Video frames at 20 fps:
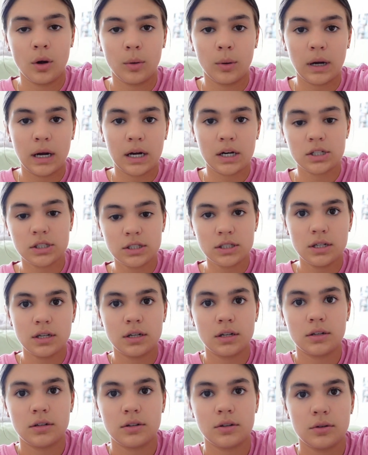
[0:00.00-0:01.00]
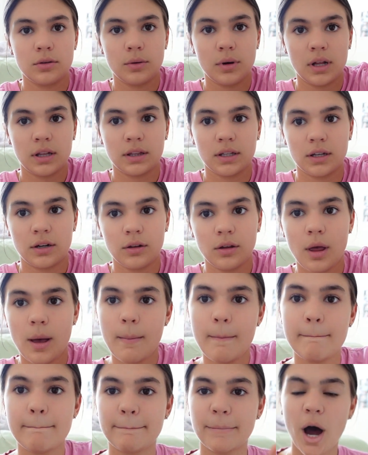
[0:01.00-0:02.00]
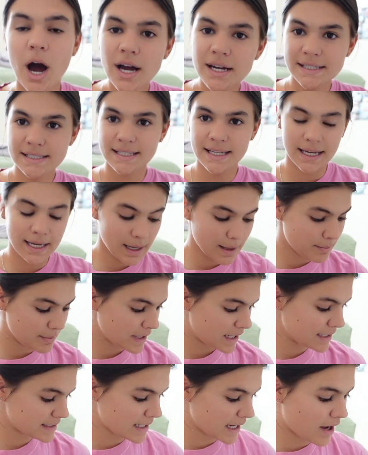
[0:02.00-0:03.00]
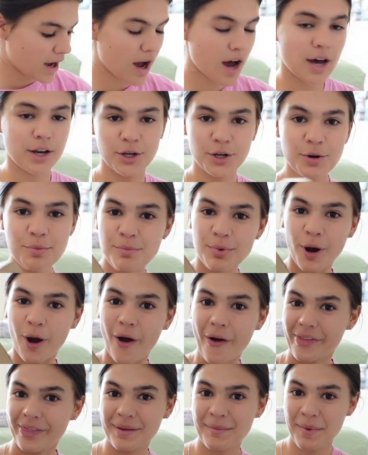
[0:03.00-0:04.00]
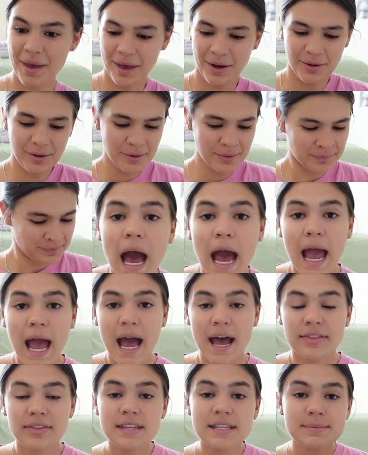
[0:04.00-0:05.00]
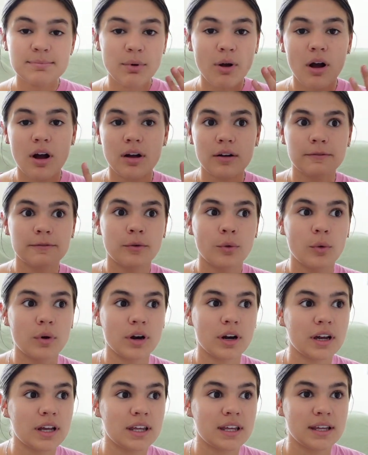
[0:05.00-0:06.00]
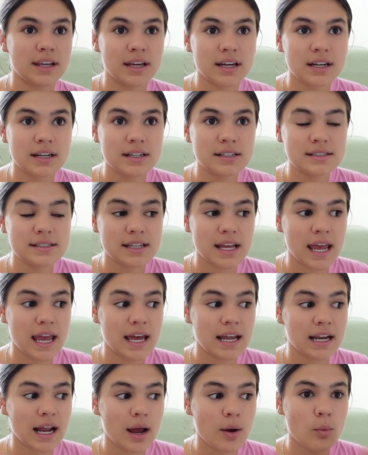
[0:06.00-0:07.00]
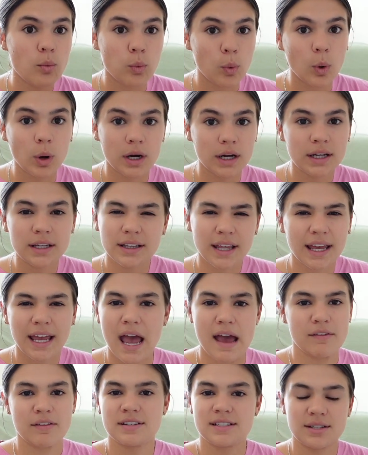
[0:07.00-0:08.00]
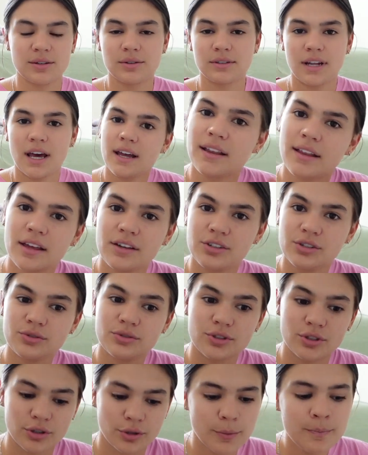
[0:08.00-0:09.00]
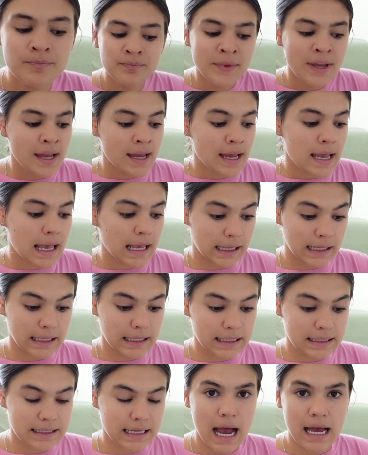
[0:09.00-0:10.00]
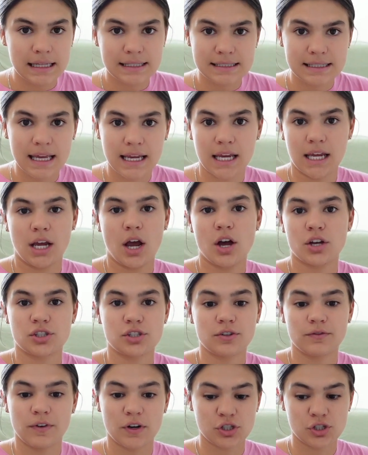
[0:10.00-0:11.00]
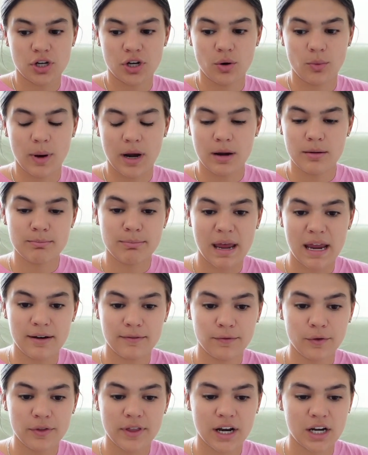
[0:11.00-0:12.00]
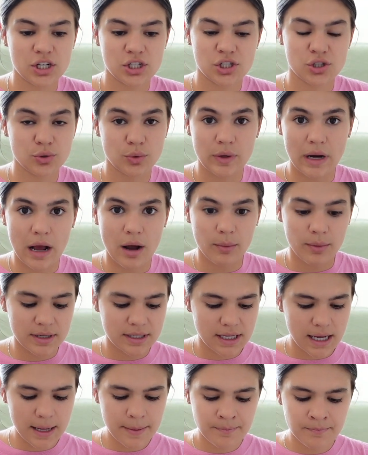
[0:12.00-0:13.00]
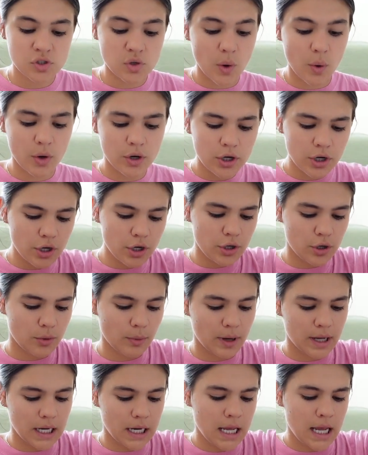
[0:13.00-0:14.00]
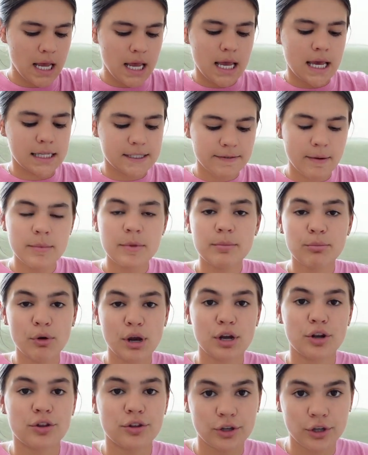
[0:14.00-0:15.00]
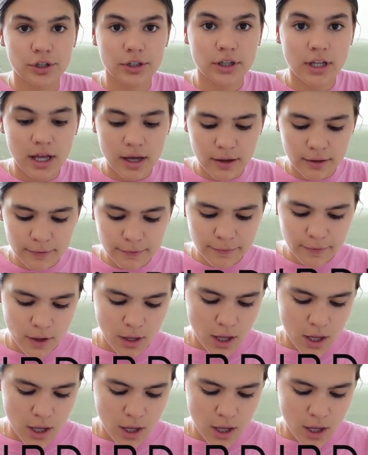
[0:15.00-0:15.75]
We're actually gonna do a little unboxing because I got a new bra in the mail. I had this bra for years and I wore it like every single day like you do. And I, it's like it got so frustrating to wear and painful that I just threw it out one day. So I ordered a new one. It's from the brand Third Love